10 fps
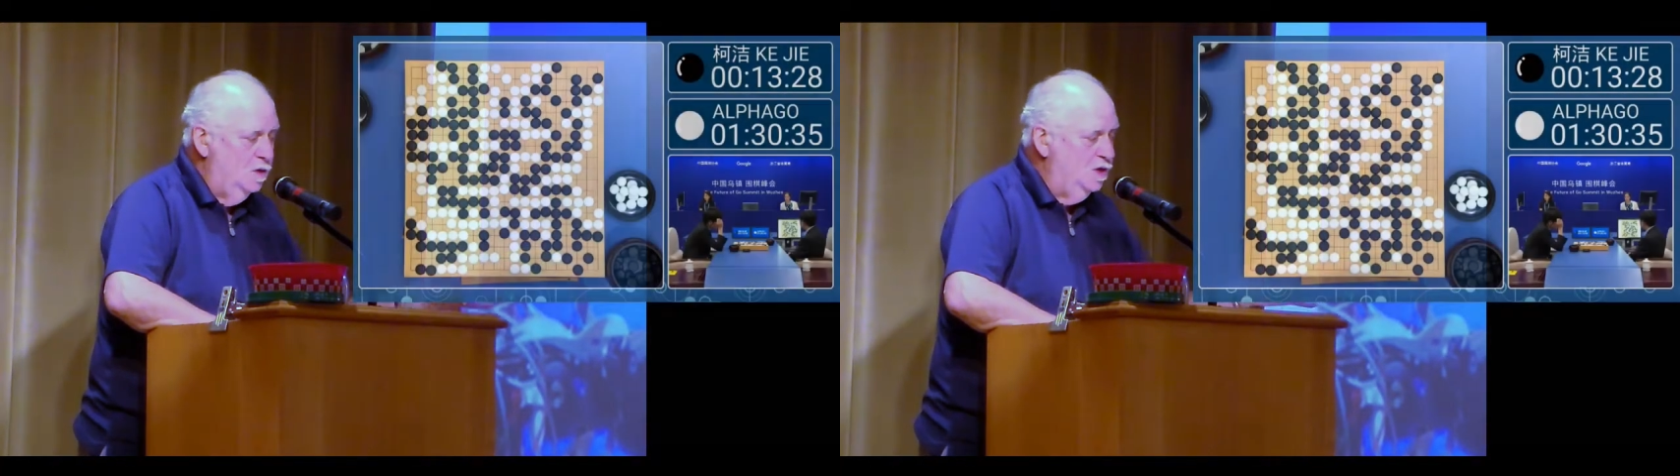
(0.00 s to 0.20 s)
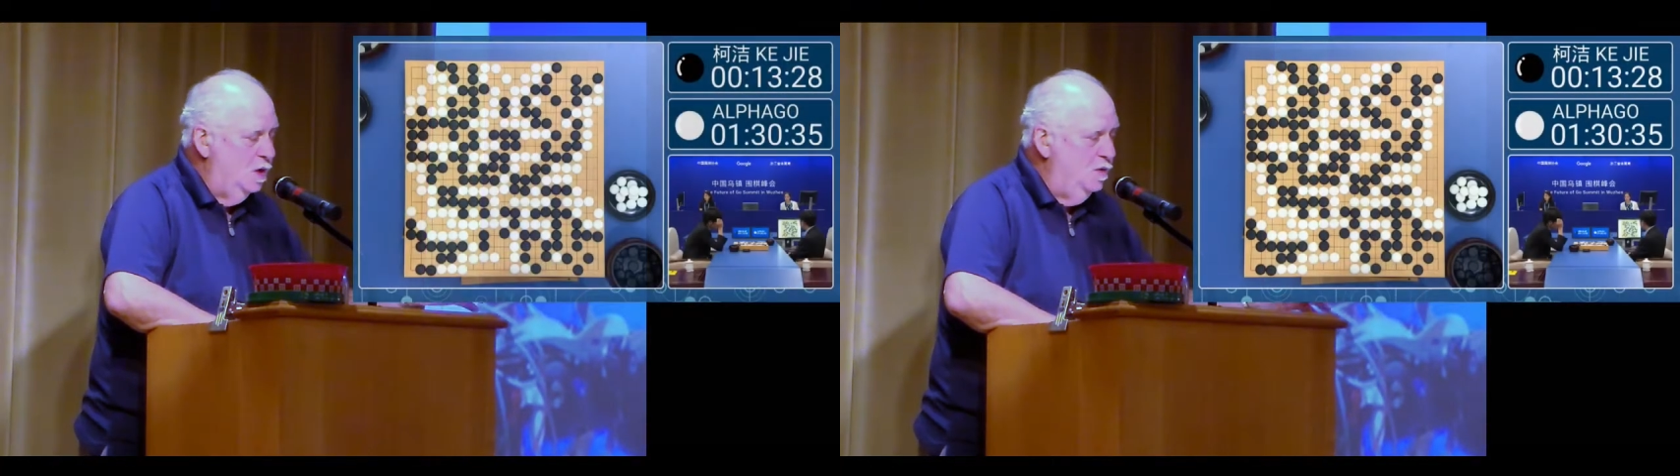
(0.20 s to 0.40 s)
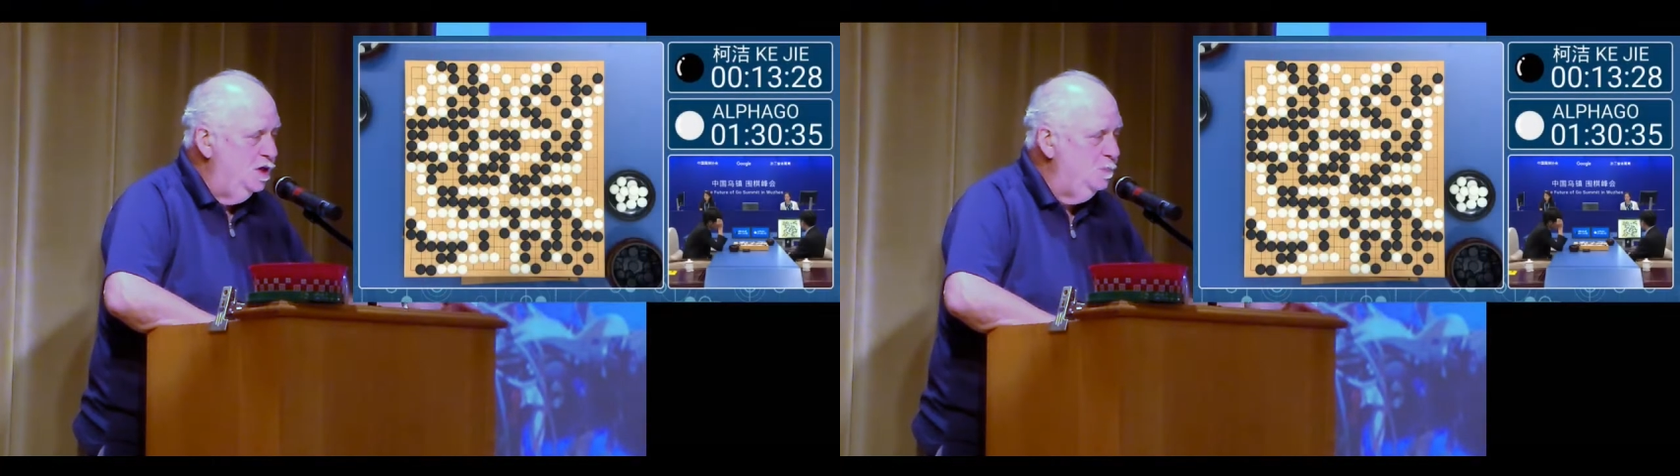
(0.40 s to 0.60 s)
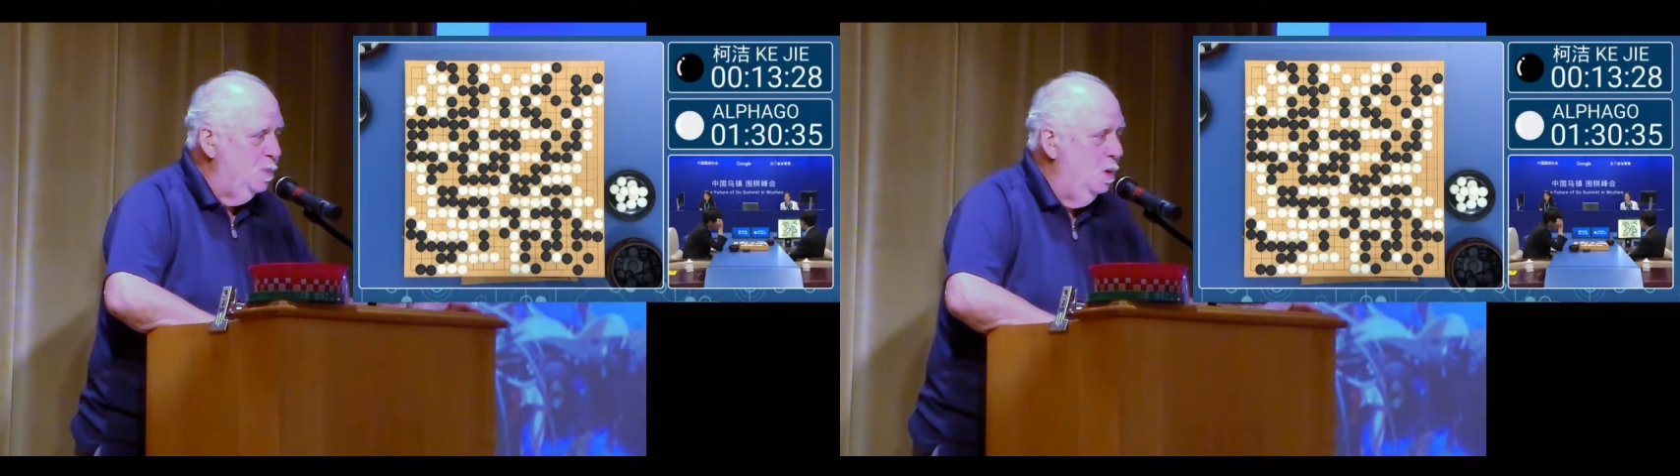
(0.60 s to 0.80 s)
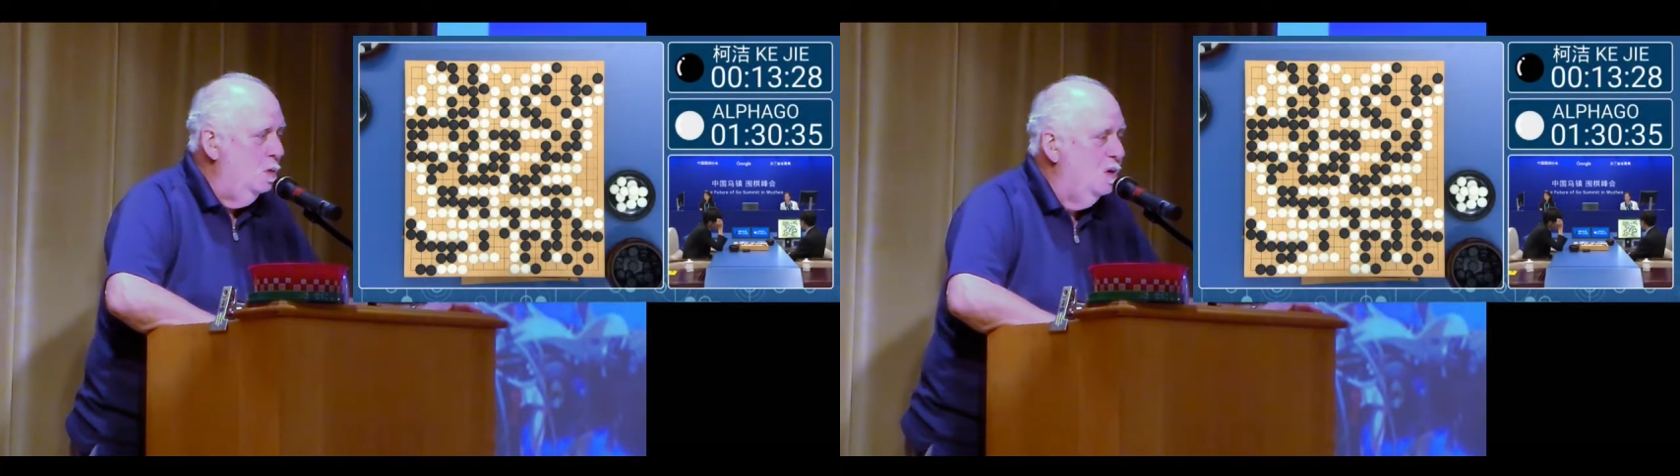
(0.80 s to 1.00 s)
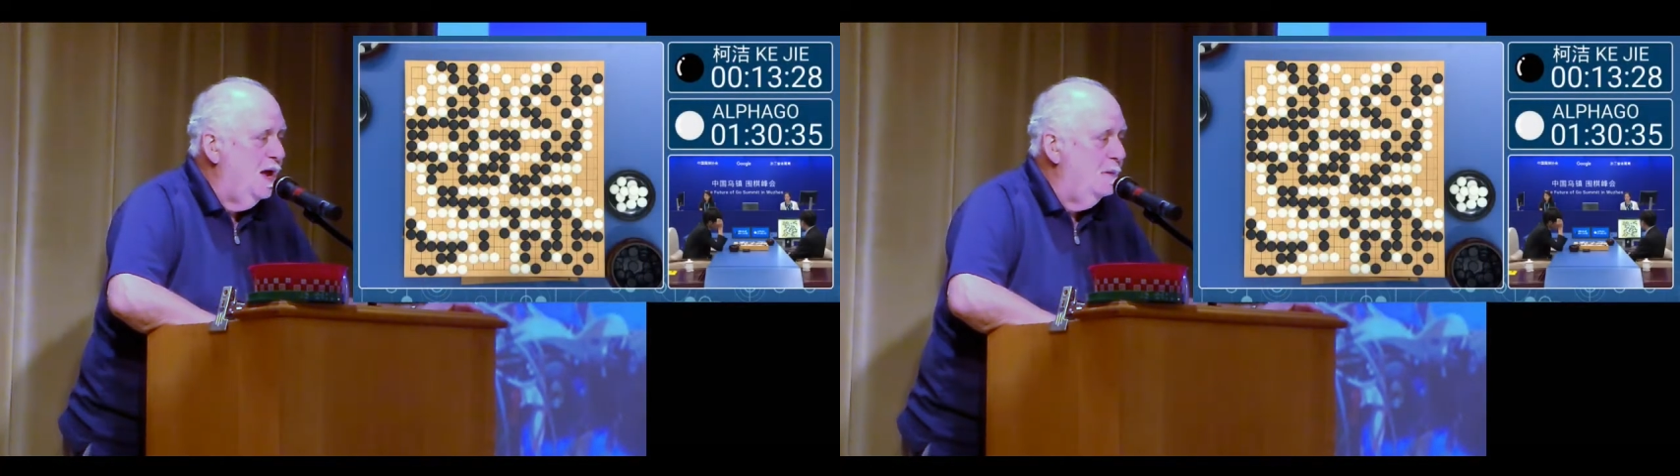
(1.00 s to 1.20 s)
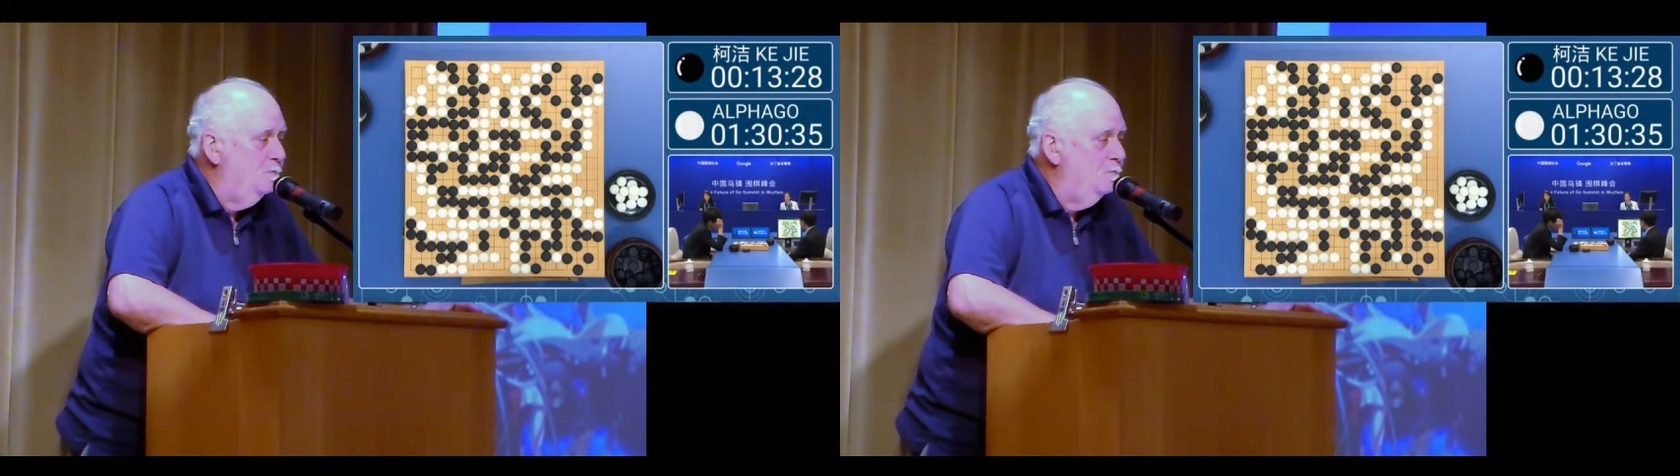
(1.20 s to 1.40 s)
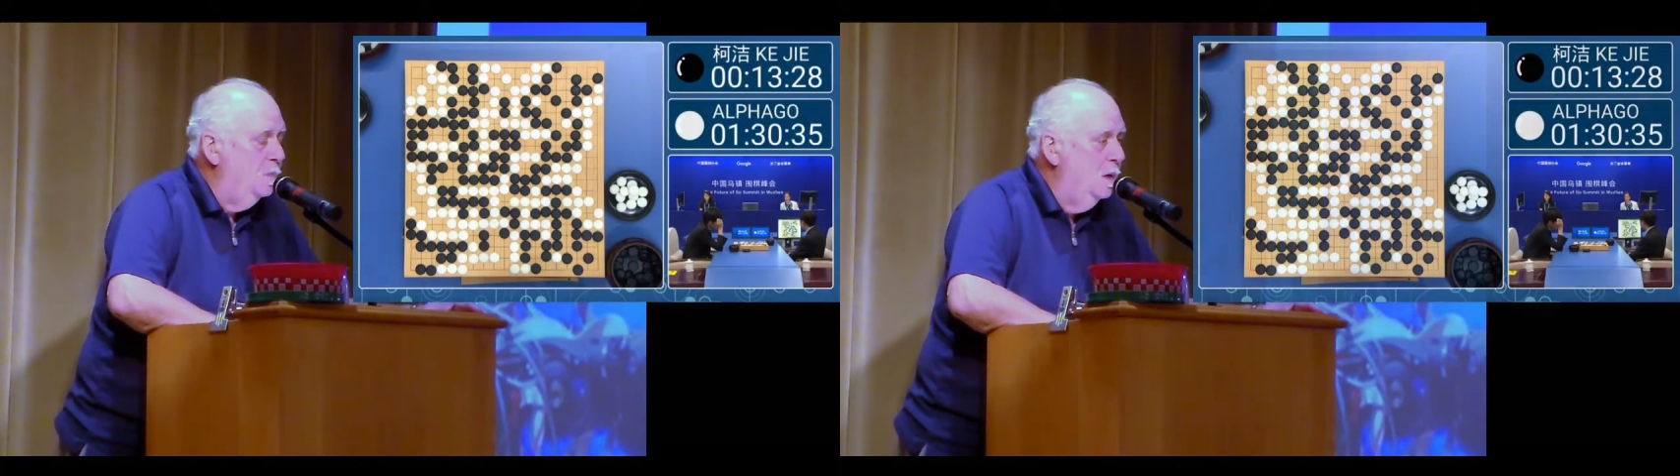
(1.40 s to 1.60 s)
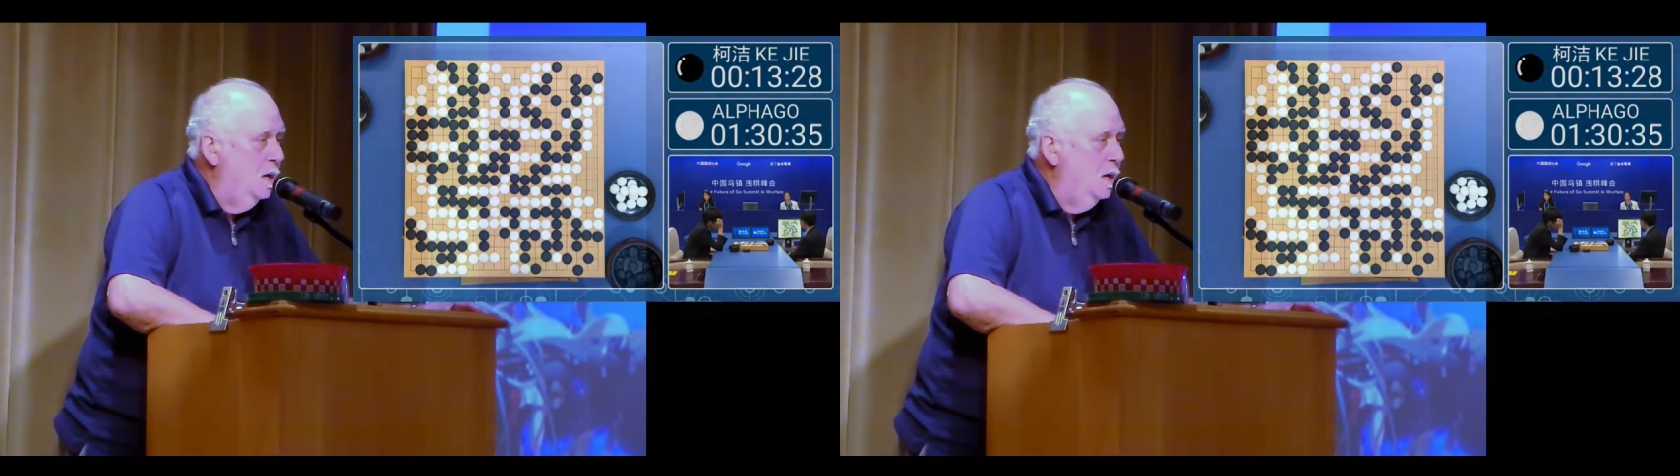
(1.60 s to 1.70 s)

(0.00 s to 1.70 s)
So this program